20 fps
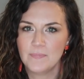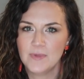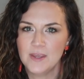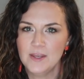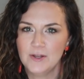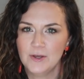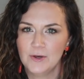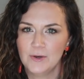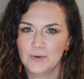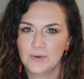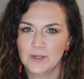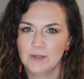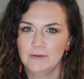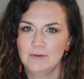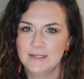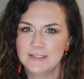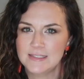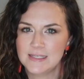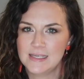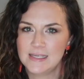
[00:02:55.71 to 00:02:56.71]
You know, you
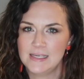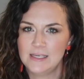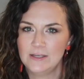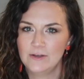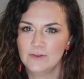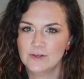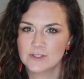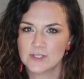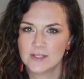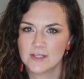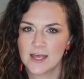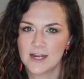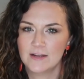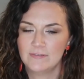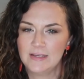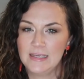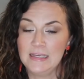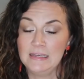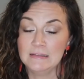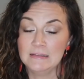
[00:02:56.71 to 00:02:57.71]
need to heal. There's a lot
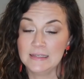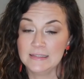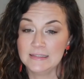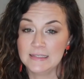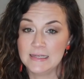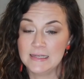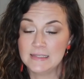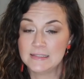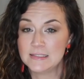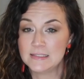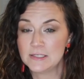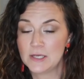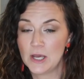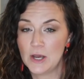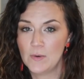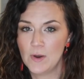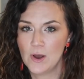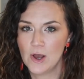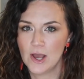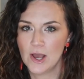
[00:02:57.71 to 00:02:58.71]
of healing that needs to
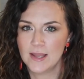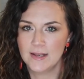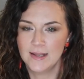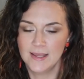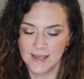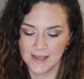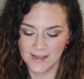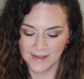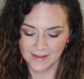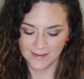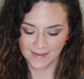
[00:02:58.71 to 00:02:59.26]
go on.